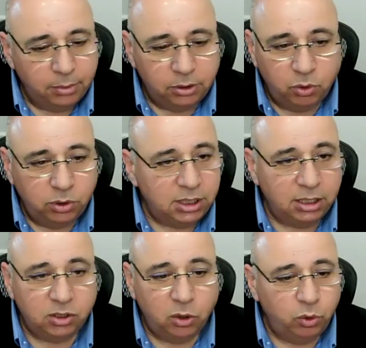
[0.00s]

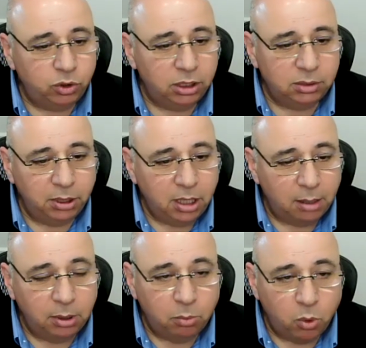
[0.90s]
Two-state solution is
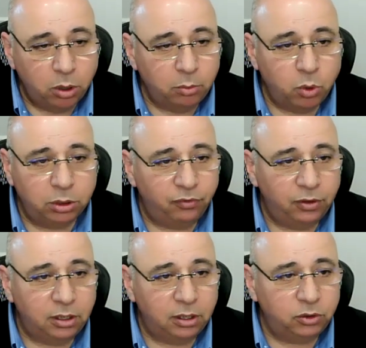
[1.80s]
becoming more and more
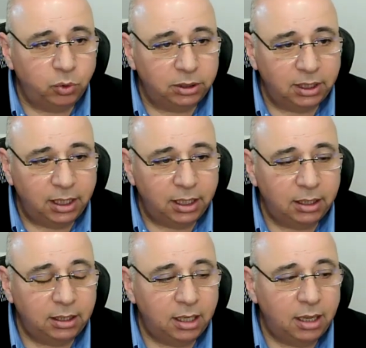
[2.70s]
difficult to
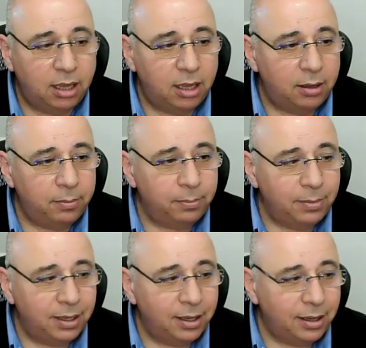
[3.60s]
attain.
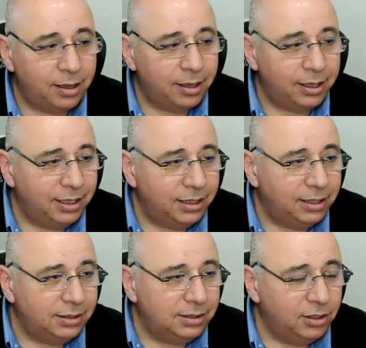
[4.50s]

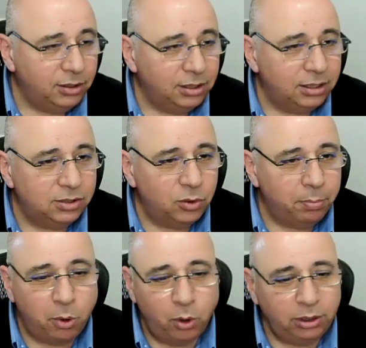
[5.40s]
Is there
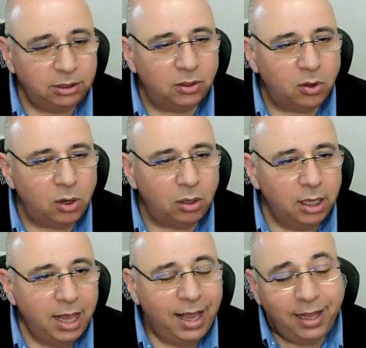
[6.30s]
a point at all?
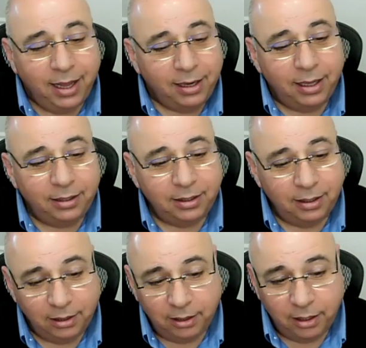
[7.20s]
And
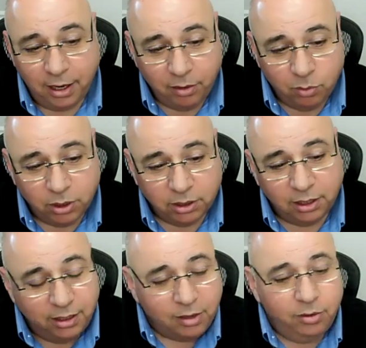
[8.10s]
in
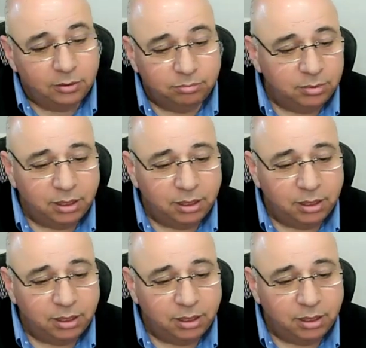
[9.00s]
another